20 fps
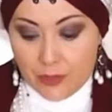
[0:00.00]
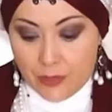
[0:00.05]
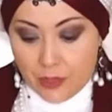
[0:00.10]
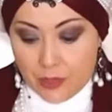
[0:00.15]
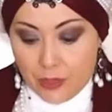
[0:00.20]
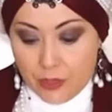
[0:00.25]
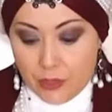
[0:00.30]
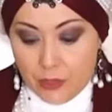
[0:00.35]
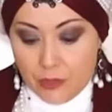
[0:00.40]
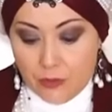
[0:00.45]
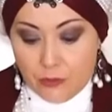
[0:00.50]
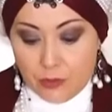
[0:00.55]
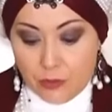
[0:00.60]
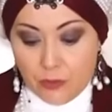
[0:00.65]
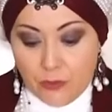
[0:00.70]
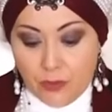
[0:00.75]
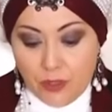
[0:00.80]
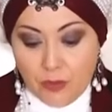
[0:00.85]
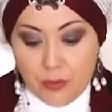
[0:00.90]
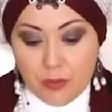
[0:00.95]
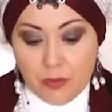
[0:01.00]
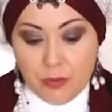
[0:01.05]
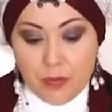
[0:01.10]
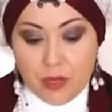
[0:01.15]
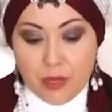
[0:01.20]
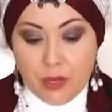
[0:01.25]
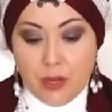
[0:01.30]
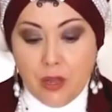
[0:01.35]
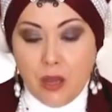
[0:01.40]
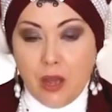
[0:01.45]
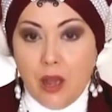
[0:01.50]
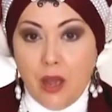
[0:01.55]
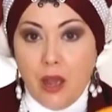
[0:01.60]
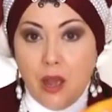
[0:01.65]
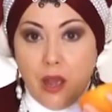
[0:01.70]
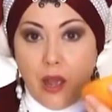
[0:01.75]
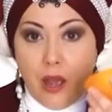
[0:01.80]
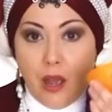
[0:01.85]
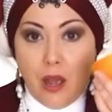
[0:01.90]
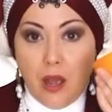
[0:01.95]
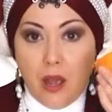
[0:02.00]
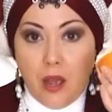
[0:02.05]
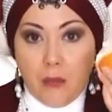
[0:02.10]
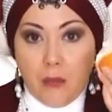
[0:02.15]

some woman is dating a man.